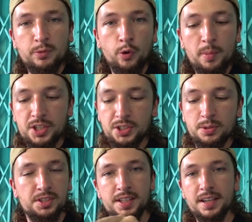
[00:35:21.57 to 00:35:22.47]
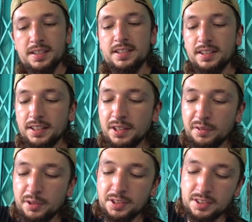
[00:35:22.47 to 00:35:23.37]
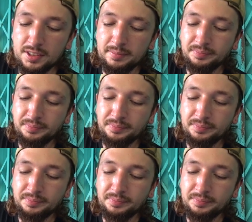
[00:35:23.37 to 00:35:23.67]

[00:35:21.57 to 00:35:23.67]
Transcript: rubbish noodles, and then I can tell you the difference.